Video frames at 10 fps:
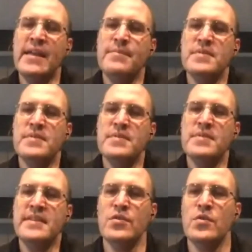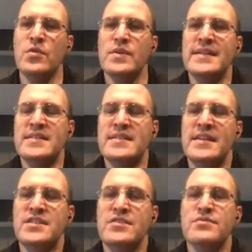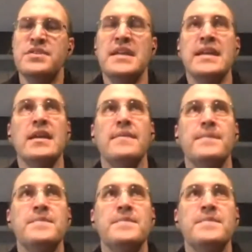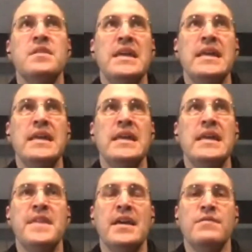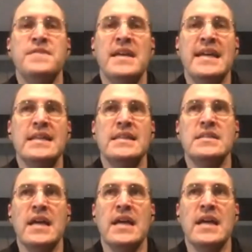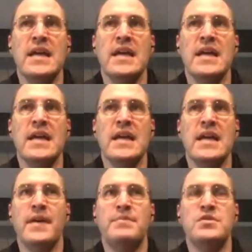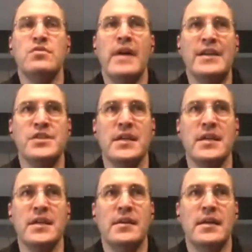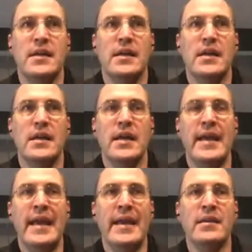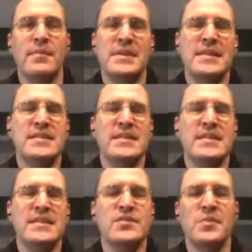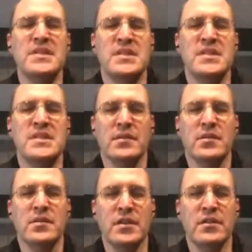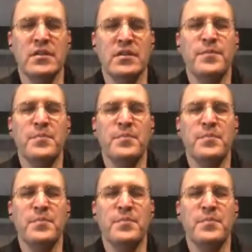so it's interesting to me that you've taken this idea of abstraction, and I mean these things are always cyclical.